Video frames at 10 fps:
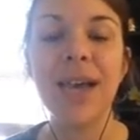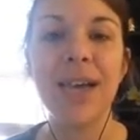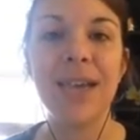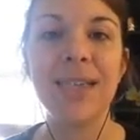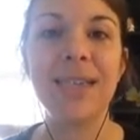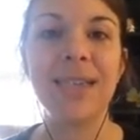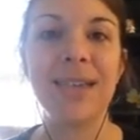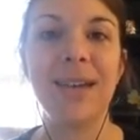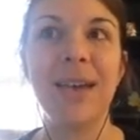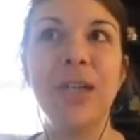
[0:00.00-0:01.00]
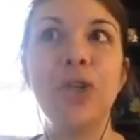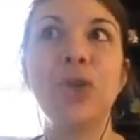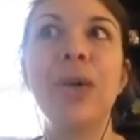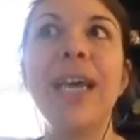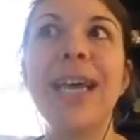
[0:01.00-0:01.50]
is
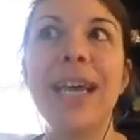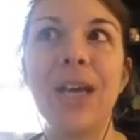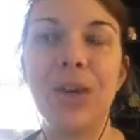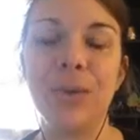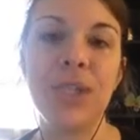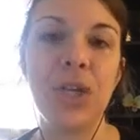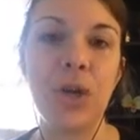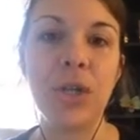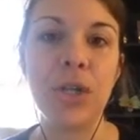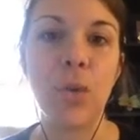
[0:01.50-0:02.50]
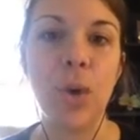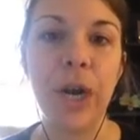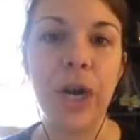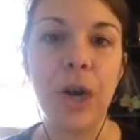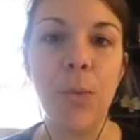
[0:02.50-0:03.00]
intriguing you to want
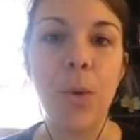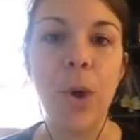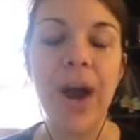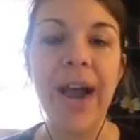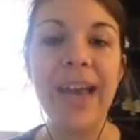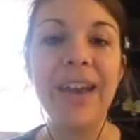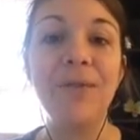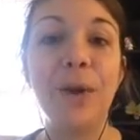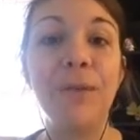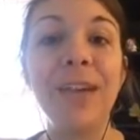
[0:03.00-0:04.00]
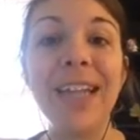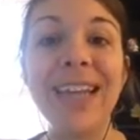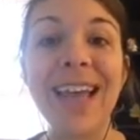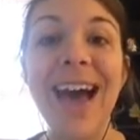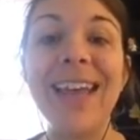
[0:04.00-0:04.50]
to know more. And if you're feeling
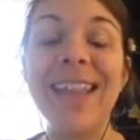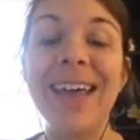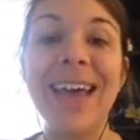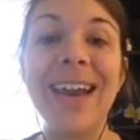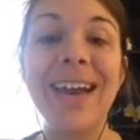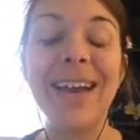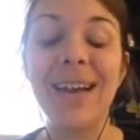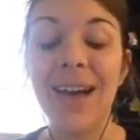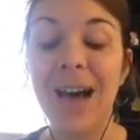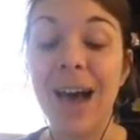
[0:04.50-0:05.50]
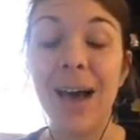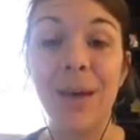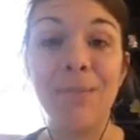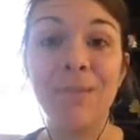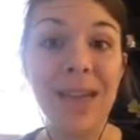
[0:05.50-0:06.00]
that, then
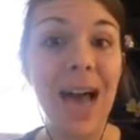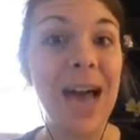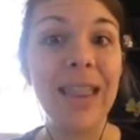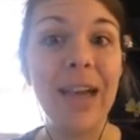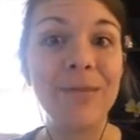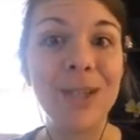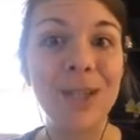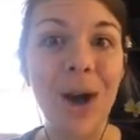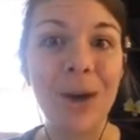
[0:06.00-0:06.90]
I'd love to talk